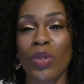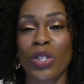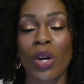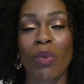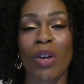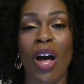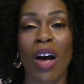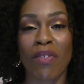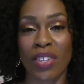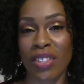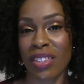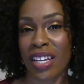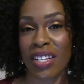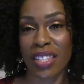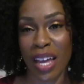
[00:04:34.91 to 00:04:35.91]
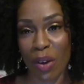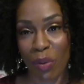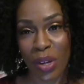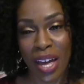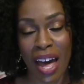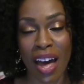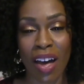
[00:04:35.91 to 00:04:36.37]
So we often think
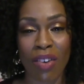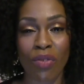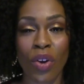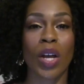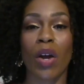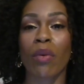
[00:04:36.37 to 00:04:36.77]
that we have